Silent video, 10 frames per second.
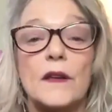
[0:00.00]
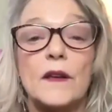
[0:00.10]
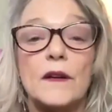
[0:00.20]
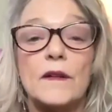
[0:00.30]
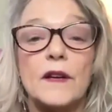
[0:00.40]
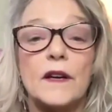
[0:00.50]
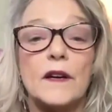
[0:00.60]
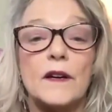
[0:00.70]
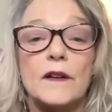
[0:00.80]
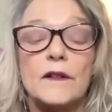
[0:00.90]
here we
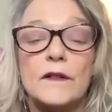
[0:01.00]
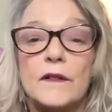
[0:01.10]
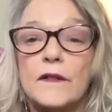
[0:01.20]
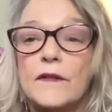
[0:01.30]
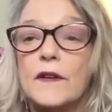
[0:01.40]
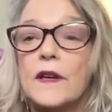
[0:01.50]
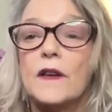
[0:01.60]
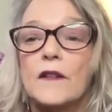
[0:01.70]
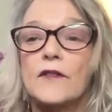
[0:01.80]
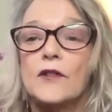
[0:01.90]
go
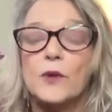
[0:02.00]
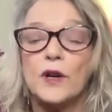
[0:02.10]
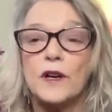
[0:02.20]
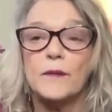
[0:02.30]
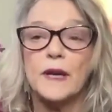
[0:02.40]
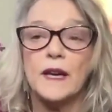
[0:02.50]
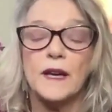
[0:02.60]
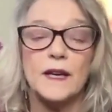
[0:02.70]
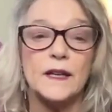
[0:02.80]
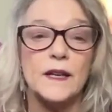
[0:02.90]
few more coming
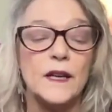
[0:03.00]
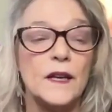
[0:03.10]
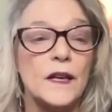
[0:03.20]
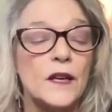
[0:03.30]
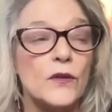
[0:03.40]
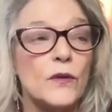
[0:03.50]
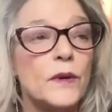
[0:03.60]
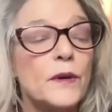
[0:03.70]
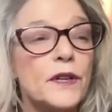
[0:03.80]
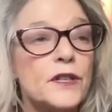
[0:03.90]
in. What
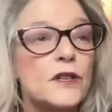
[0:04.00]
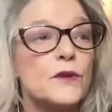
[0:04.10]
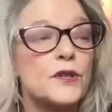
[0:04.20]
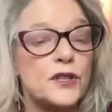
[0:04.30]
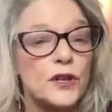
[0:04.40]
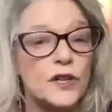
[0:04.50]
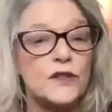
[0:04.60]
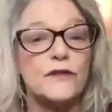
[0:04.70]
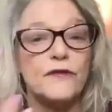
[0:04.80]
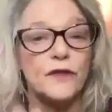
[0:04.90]
we want to do is start
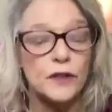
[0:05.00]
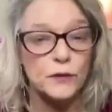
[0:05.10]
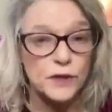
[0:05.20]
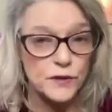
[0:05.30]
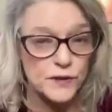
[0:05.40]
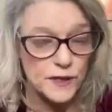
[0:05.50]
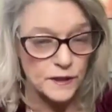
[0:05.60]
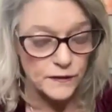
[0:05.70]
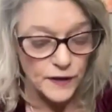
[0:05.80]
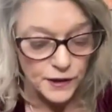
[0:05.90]
to feel what those
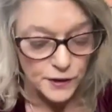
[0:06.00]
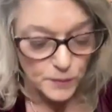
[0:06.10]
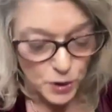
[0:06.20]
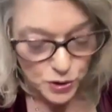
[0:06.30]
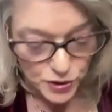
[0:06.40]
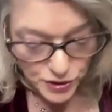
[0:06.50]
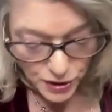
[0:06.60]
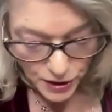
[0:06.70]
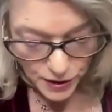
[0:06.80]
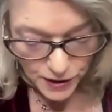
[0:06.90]
elevated emotions
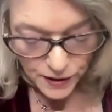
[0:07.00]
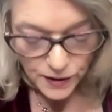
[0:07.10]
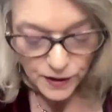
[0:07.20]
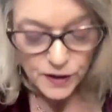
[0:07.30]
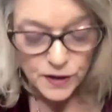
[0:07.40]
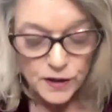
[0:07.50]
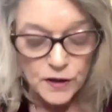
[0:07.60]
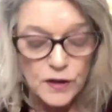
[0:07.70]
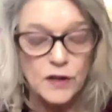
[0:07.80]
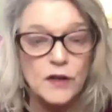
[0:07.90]
are
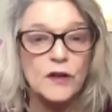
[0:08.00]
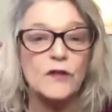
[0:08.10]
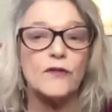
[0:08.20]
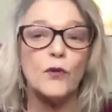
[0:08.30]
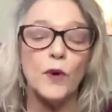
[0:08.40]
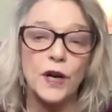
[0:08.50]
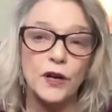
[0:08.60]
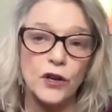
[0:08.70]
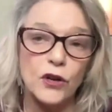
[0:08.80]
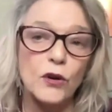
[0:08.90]
for where
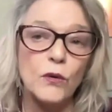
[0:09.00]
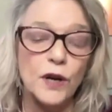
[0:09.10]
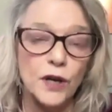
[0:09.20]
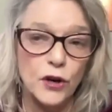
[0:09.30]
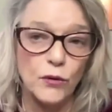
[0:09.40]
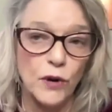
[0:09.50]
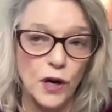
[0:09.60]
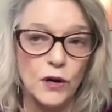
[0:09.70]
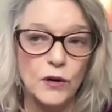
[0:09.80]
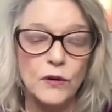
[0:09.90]
you want to
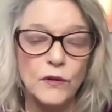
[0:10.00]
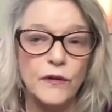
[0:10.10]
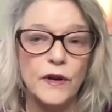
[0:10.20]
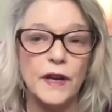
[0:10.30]
grow